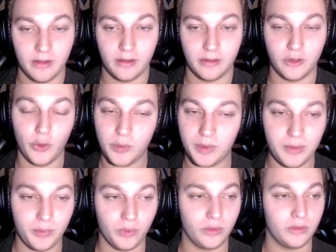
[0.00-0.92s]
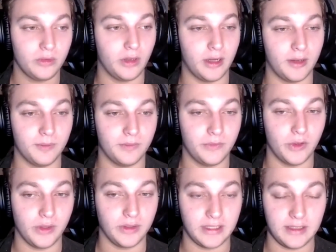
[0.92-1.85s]
Knowing people,
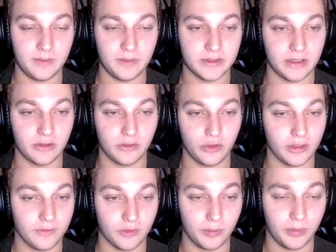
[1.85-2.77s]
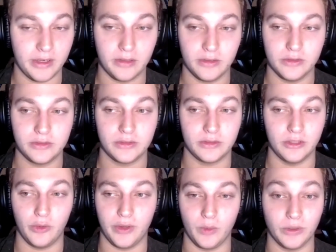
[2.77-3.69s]
knowing teams that are looking for players,
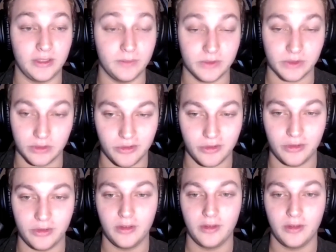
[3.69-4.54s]
knowing what teams are good,